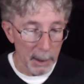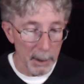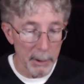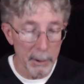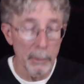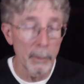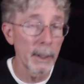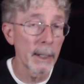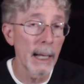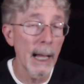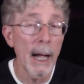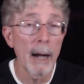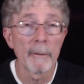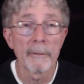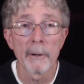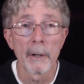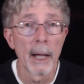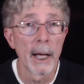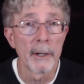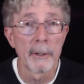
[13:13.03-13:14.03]
Do it now if
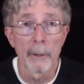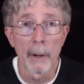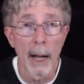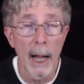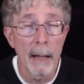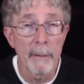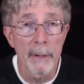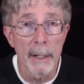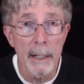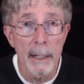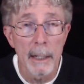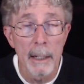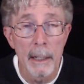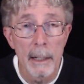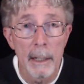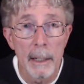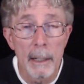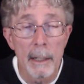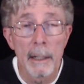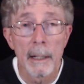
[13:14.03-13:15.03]
you're not driving.
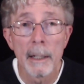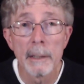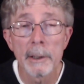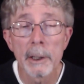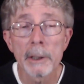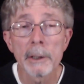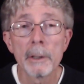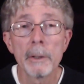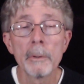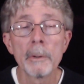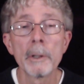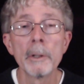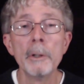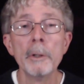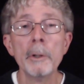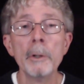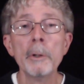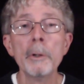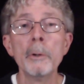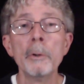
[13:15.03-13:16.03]
And just do the
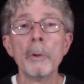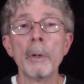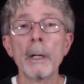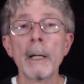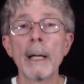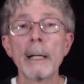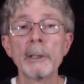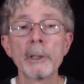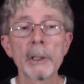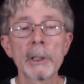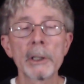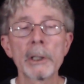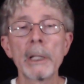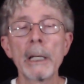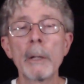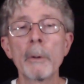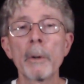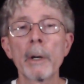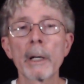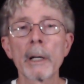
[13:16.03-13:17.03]
new and just
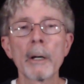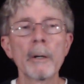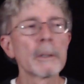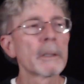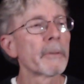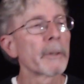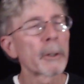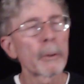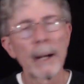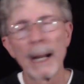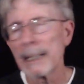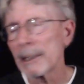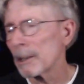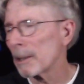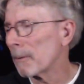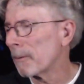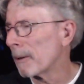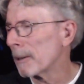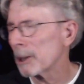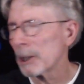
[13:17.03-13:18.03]
see where it goes. If it cracks
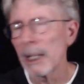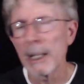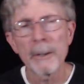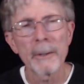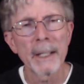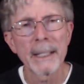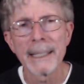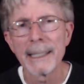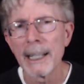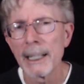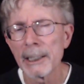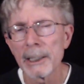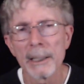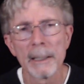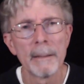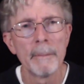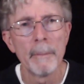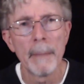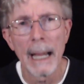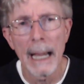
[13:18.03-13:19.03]
into falsetto, that
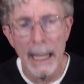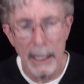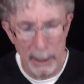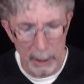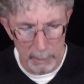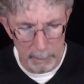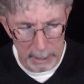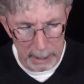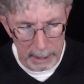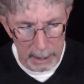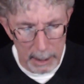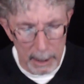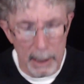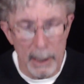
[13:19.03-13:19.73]
doesn't matter. But